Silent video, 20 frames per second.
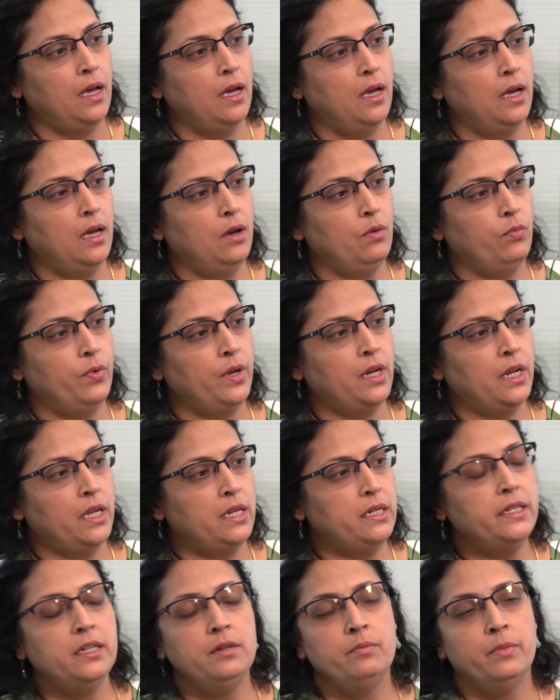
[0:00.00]
when
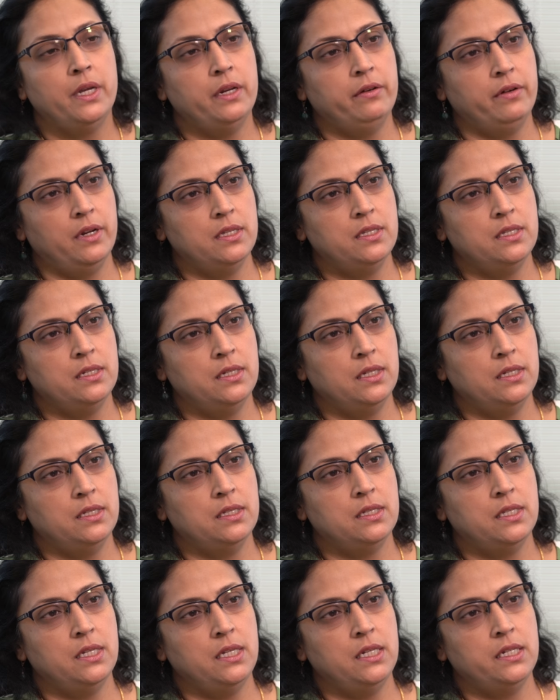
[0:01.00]
I did my
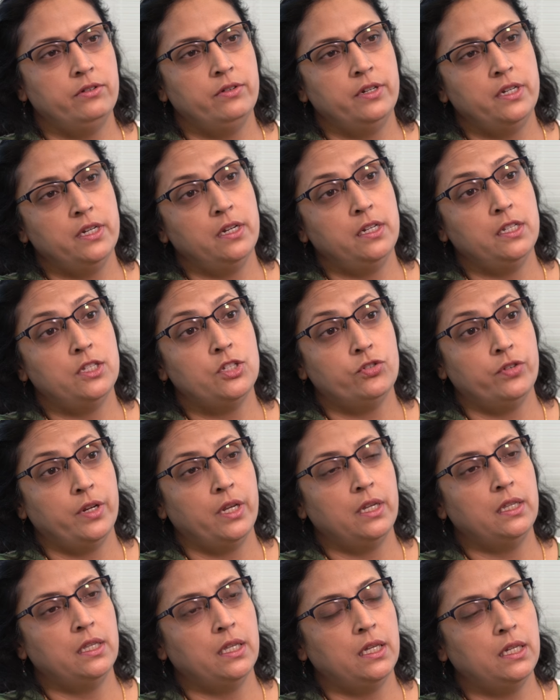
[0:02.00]
residency, it really
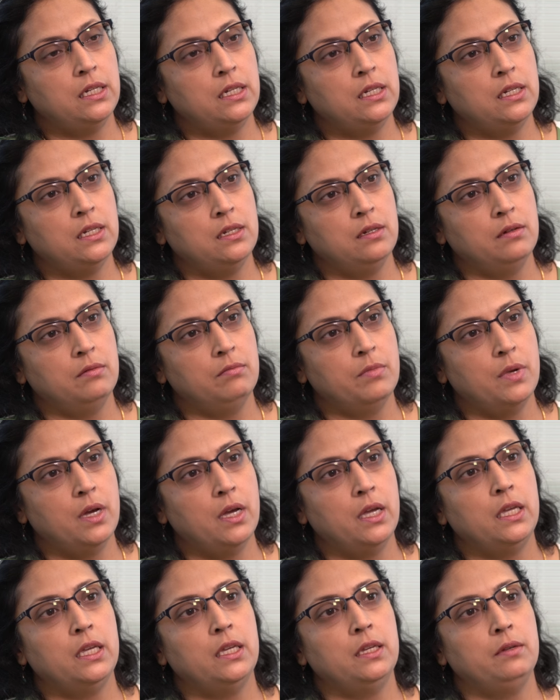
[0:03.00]
strengthened
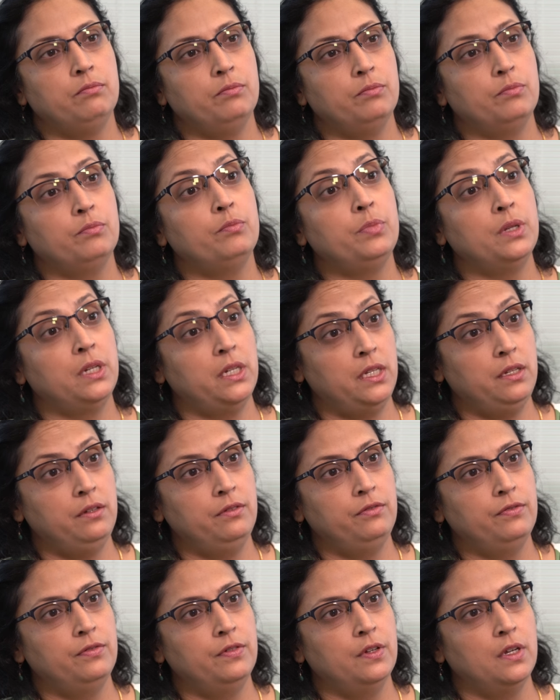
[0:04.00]
my
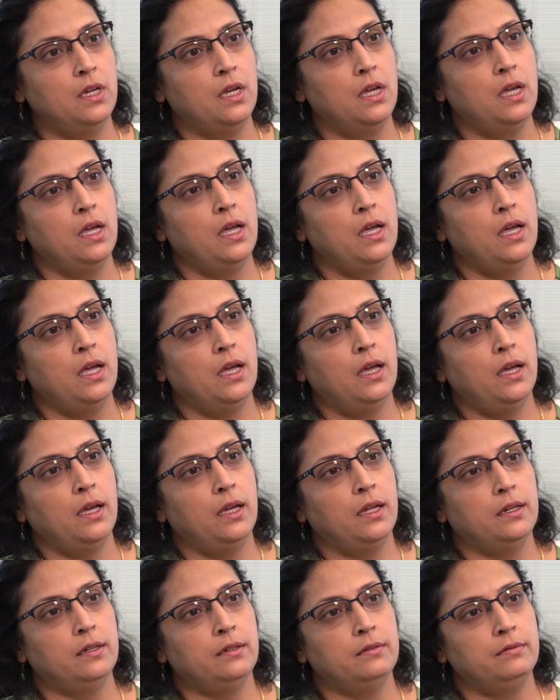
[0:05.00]
belief,
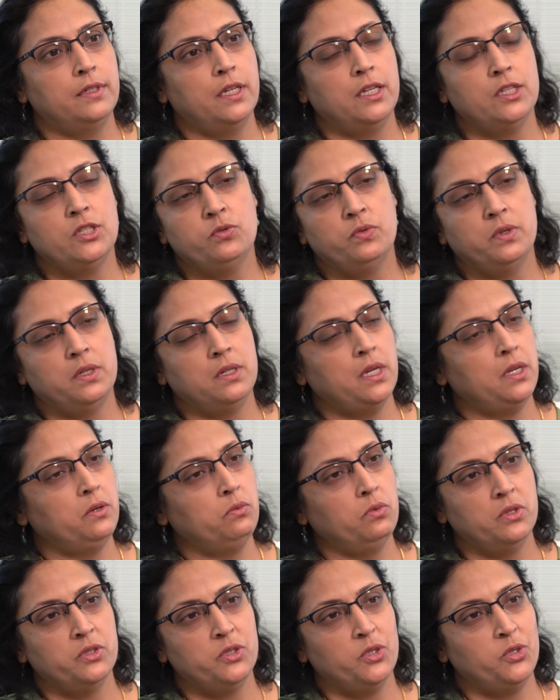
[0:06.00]
and that's when
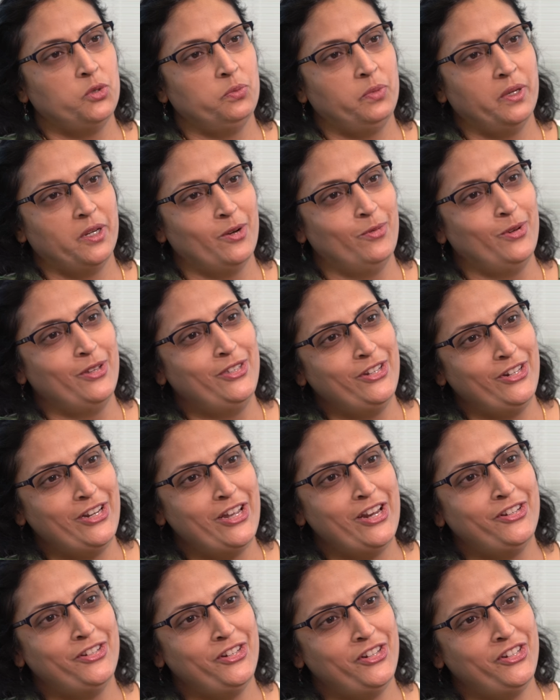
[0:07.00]
I wanted to become a
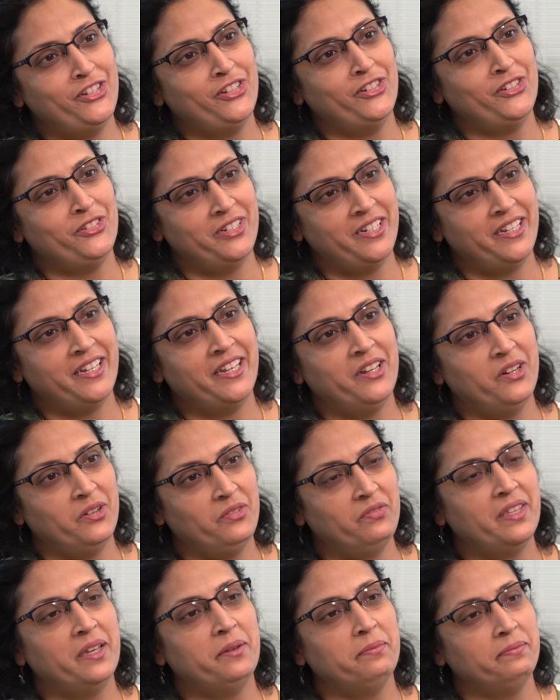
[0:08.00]
geriatrician to take care of